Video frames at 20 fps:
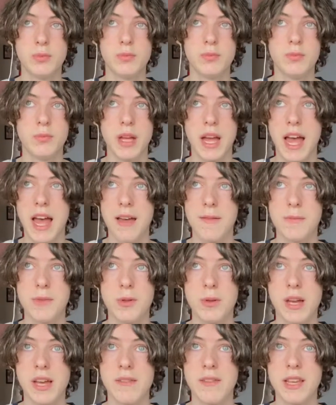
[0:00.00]

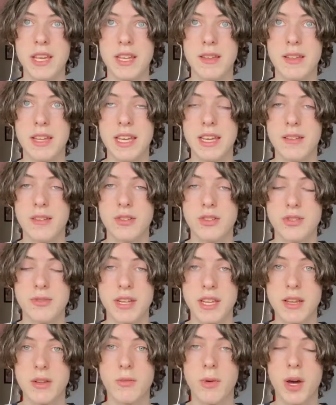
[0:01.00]
have like
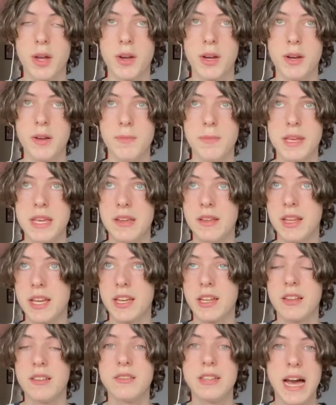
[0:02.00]
drinking water be like
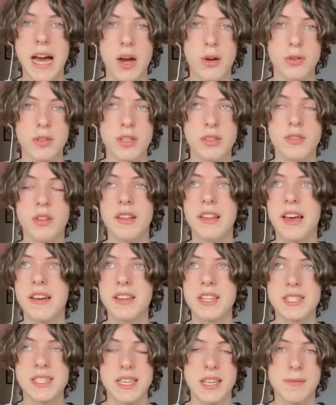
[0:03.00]
loud, the
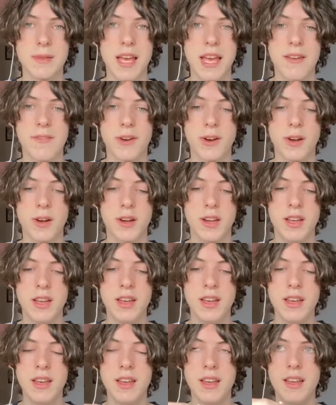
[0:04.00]
loudest thing ever.
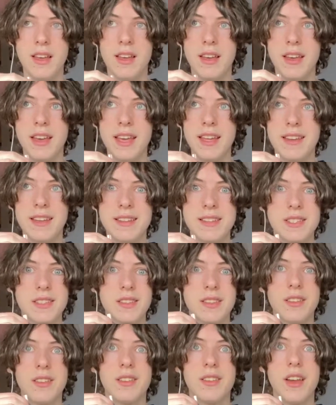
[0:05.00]
And it's
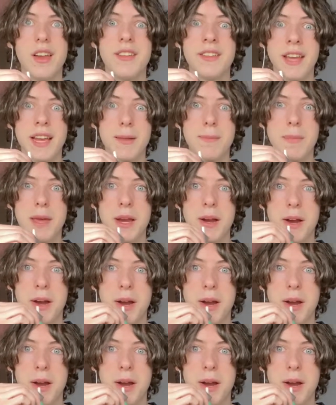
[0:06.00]
a nightmare.